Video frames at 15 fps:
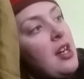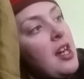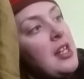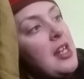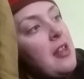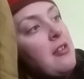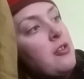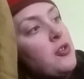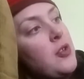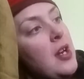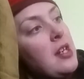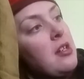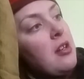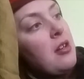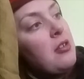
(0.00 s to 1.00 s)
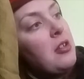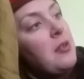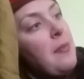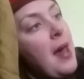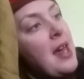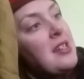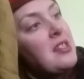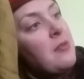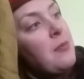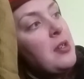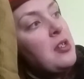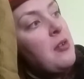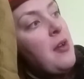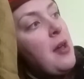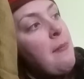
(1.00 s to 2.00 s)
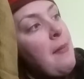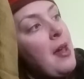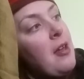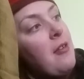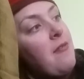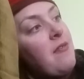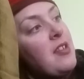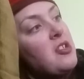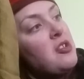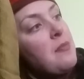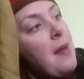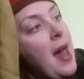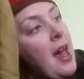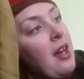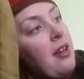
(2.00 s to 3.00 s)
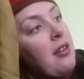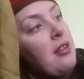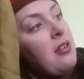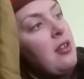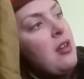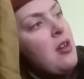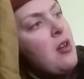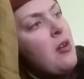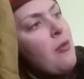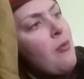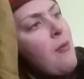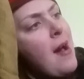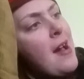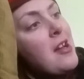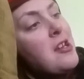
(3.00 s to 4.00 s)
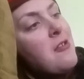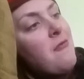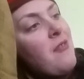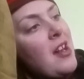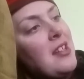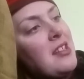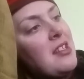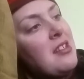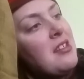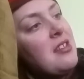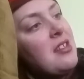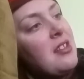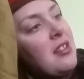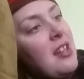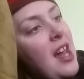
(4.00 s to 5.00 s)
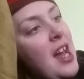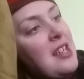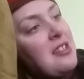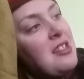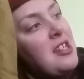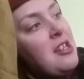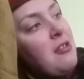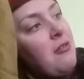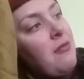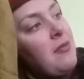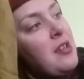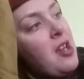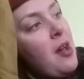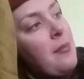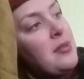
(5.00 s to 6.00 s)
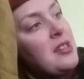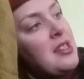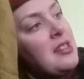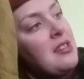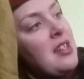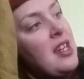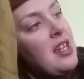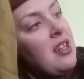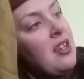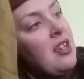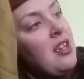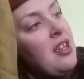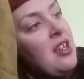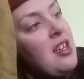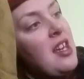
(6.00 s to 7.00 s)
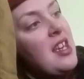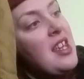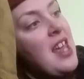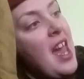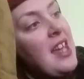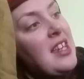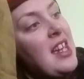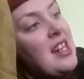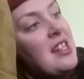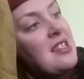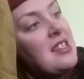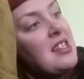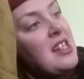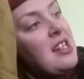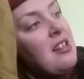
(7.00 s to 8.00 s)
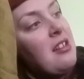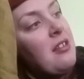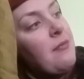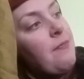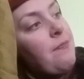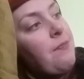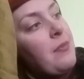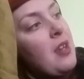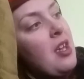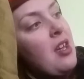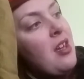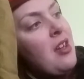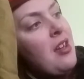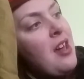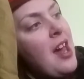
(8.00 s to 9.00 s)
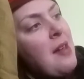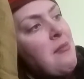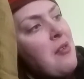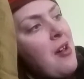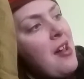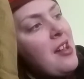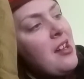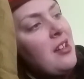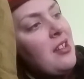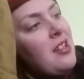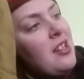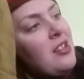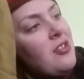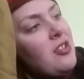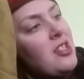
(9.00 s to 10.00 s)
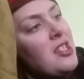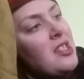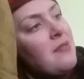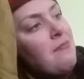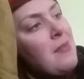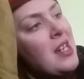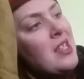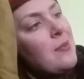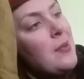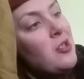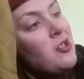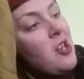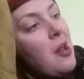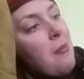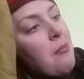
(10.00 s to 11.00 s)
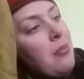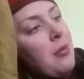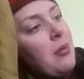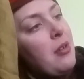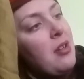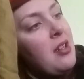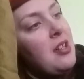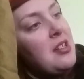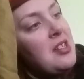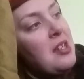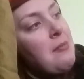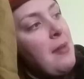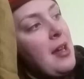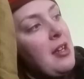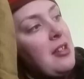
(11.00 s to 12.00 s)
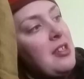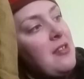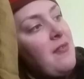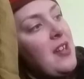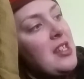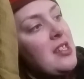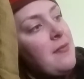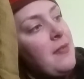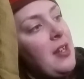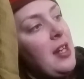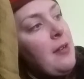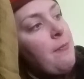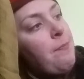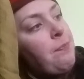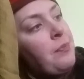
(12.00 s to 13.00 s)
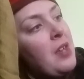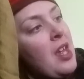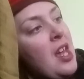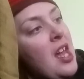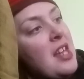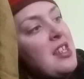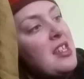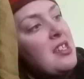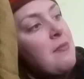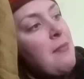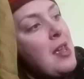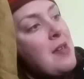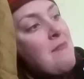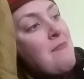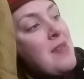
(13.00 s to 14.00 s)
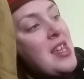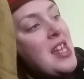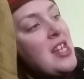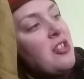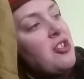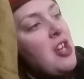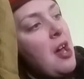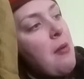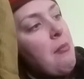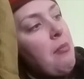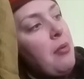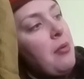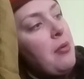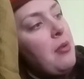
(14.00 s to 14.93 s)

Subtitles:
Another train hurtled past the window and Michael flinched back. Why are you frightened? Asked Hugh from the opposite seat. It can't get us in here. I'm not. It just makes me jump, said Michael defensively. It doesn't make me jump.